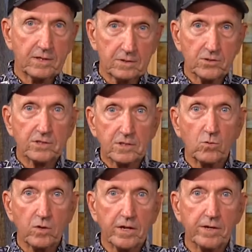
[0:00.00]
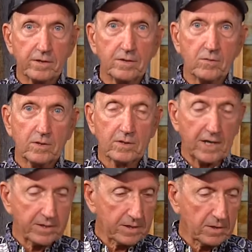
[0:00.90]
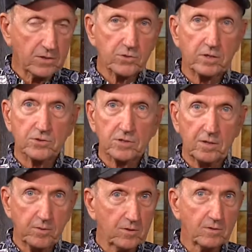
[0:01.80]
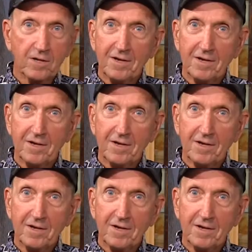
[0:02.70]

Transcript: just in one area where the kayak launch there, the stump hole.